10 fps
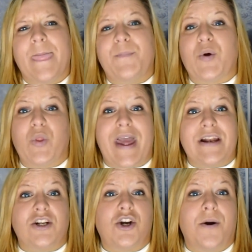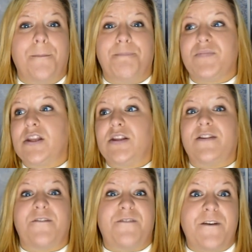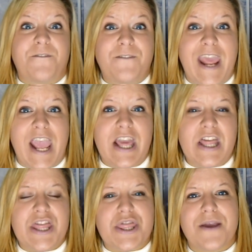But then come the 15th,